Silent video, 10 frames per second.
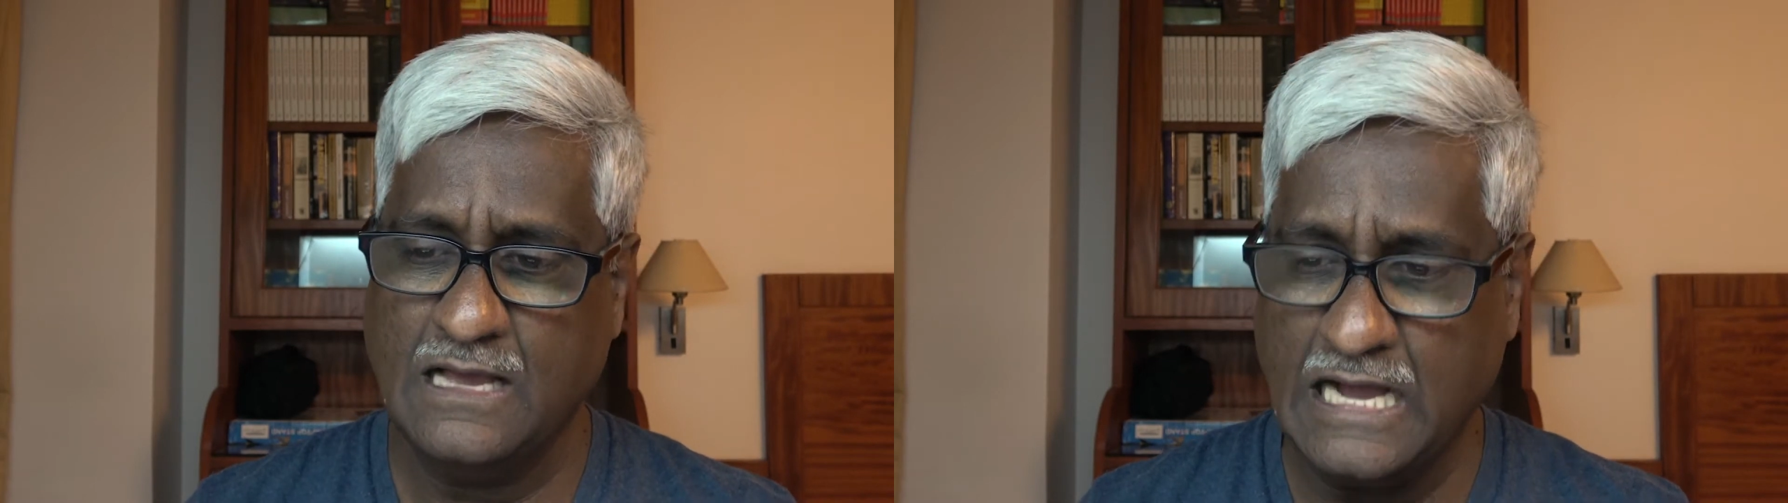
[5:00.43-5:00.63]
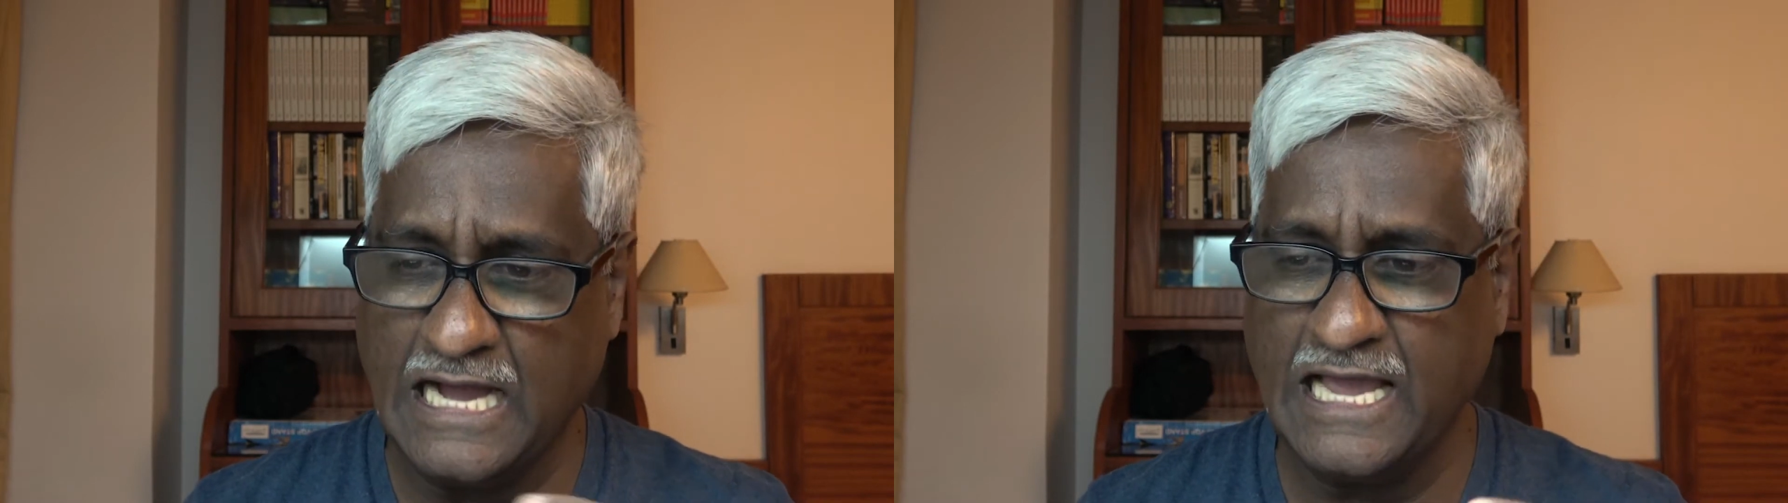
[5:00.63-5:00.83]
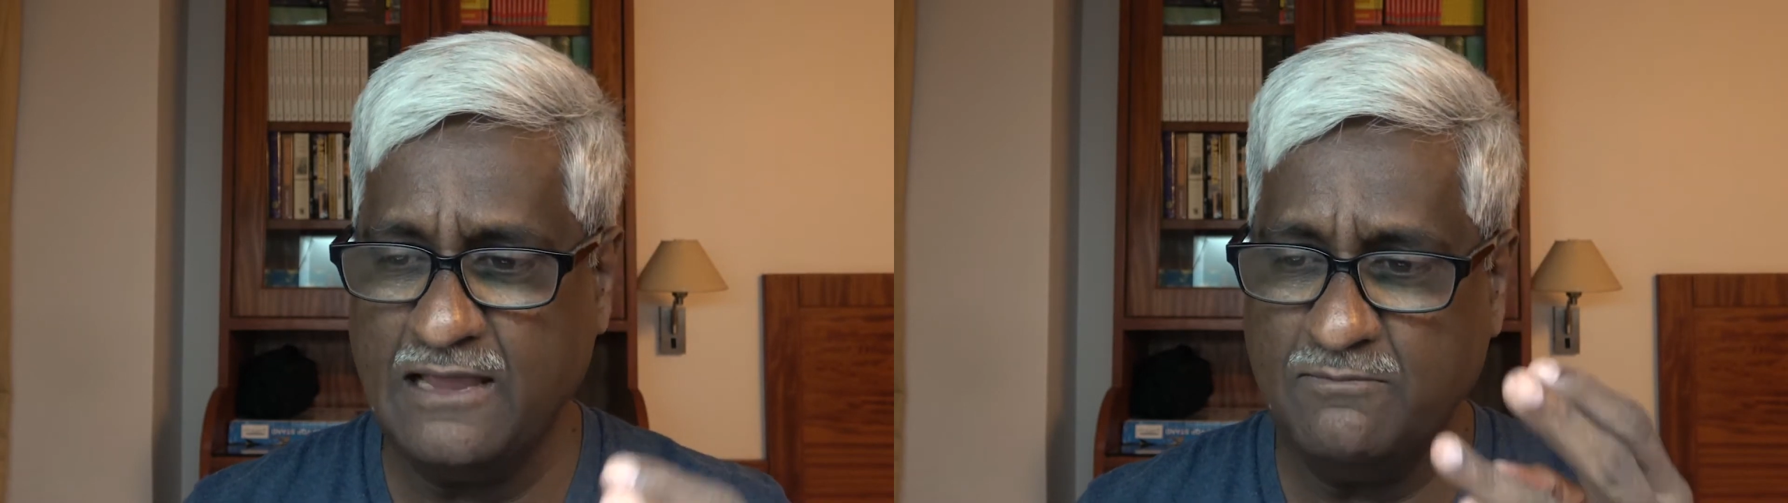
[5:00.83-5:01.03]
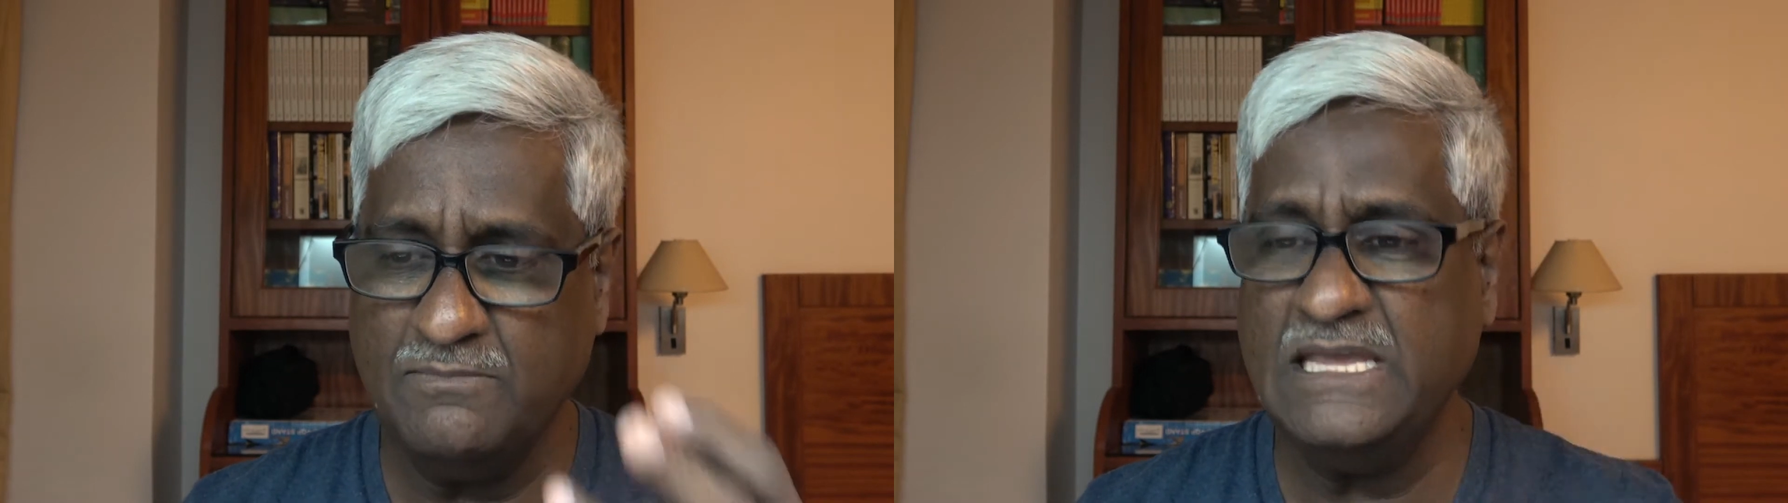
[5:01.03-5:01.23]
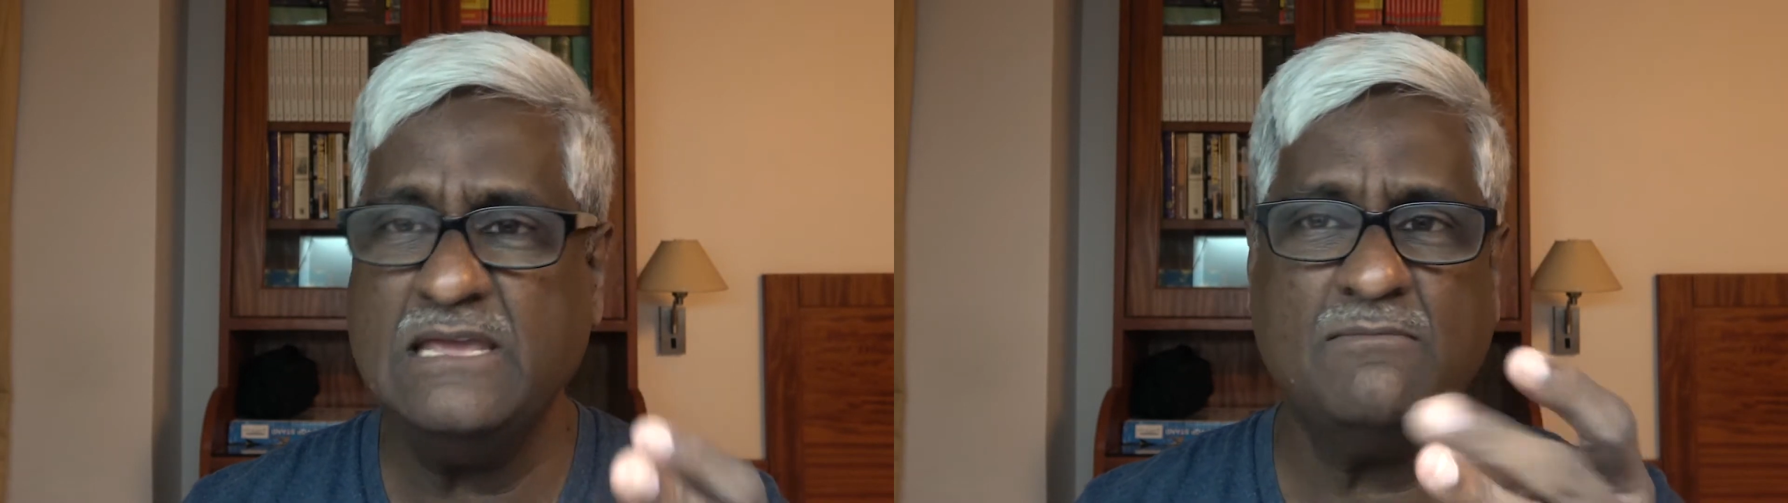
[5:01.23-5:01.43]
I,
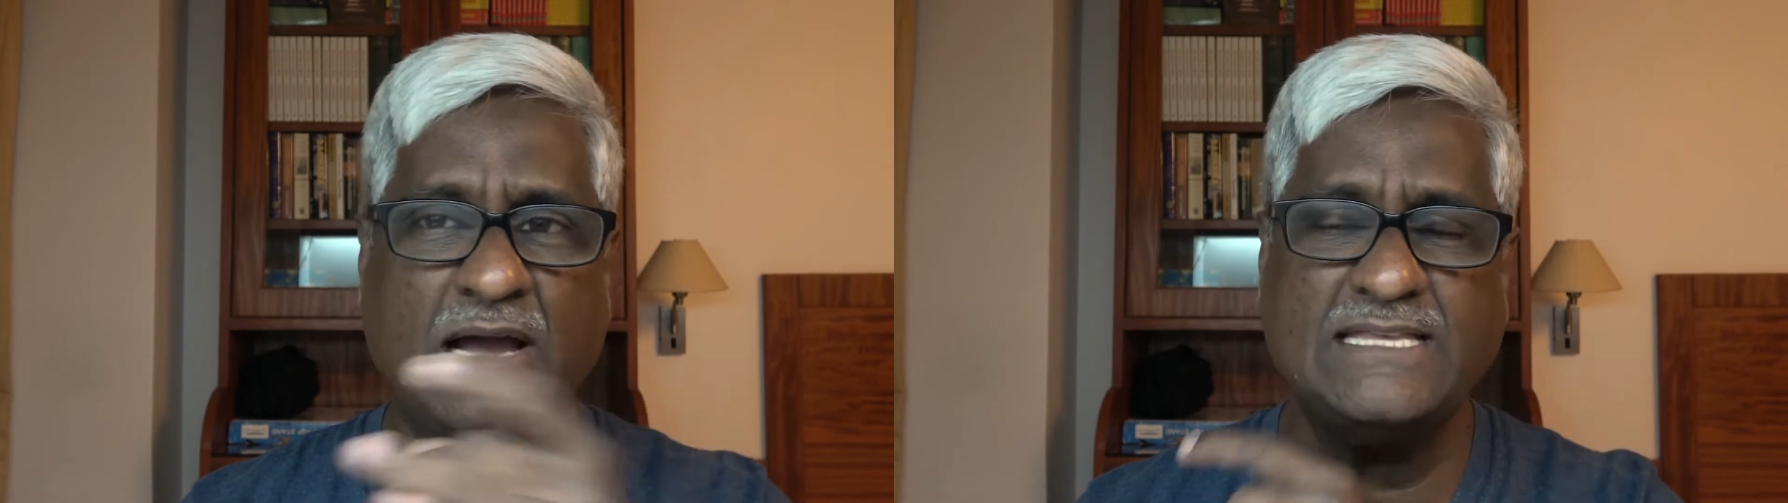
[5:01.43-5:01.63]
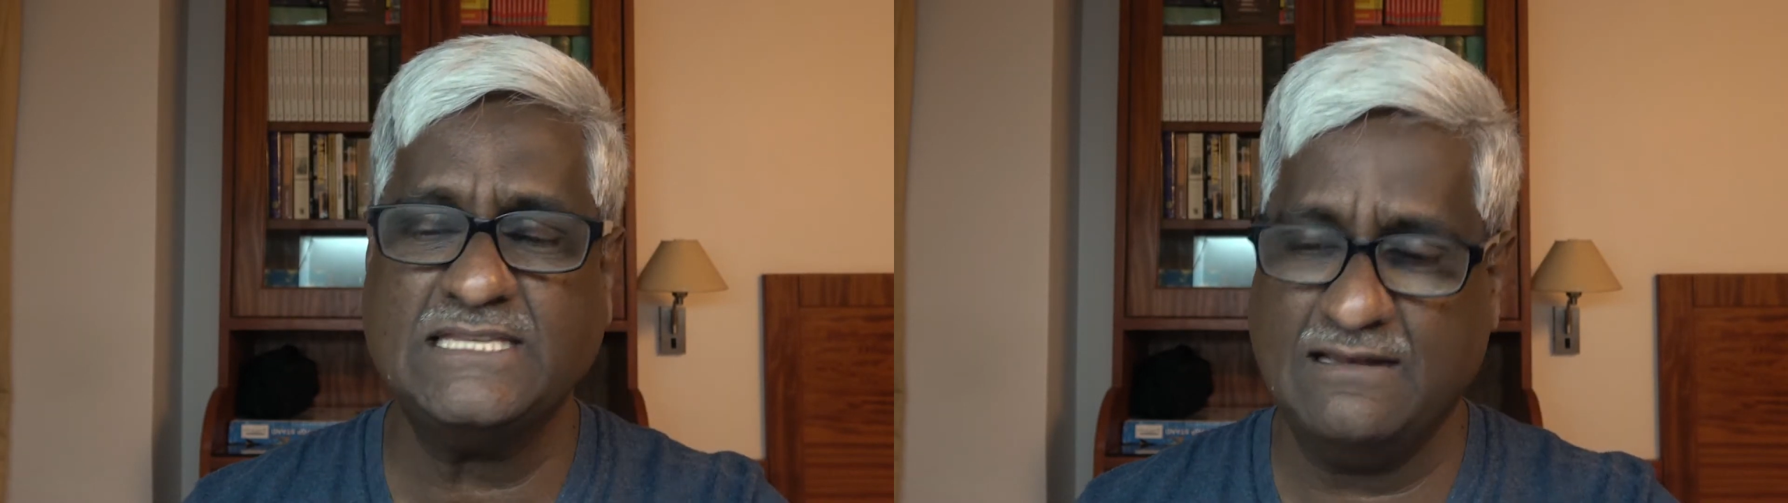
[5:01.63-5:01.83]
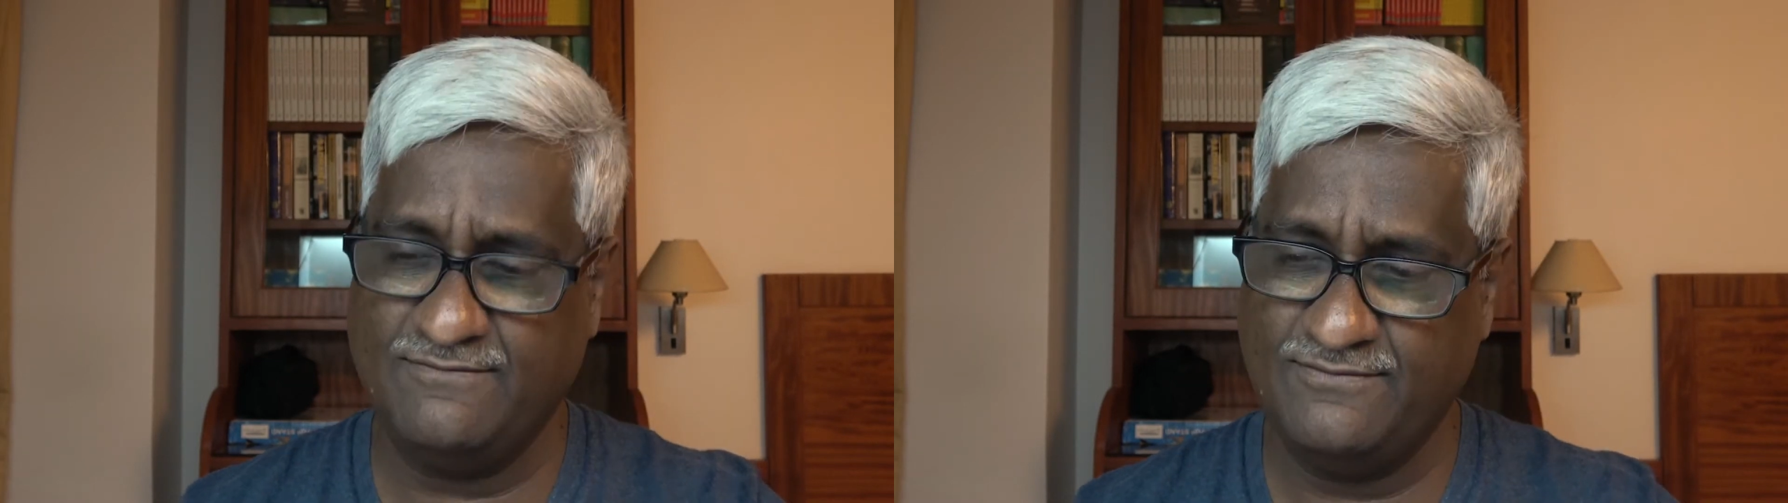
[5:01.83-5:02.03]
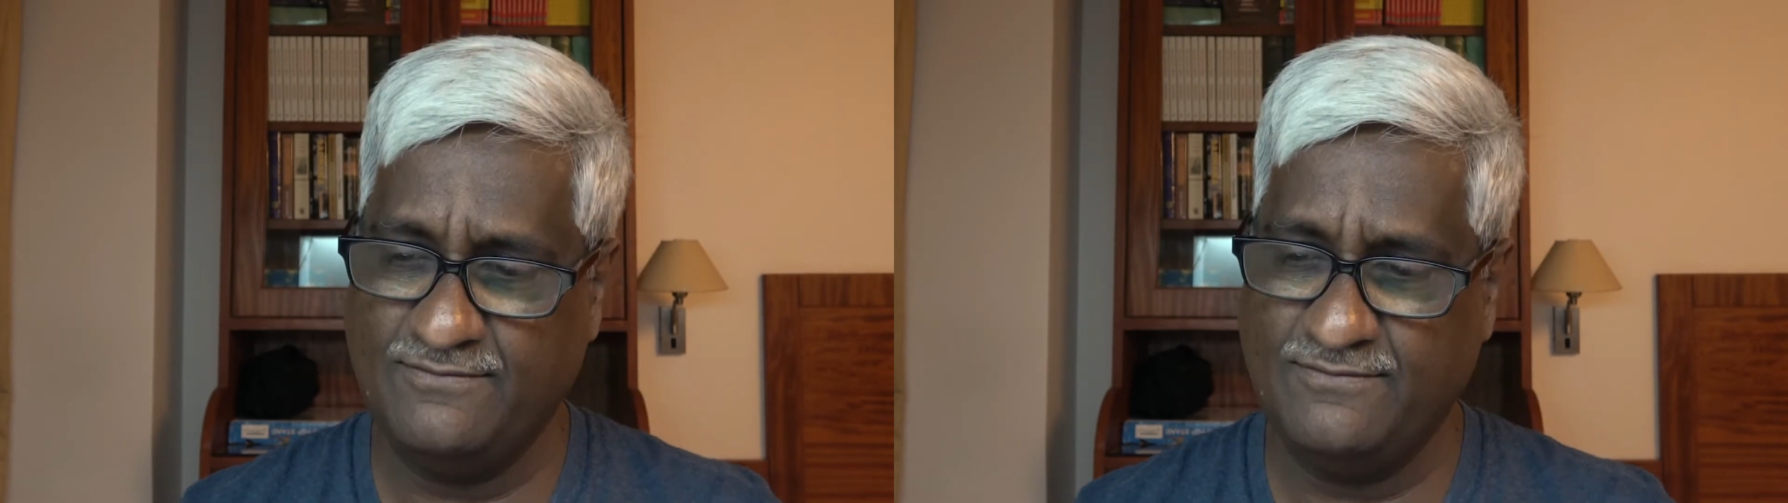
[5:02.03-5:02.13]
me, myself.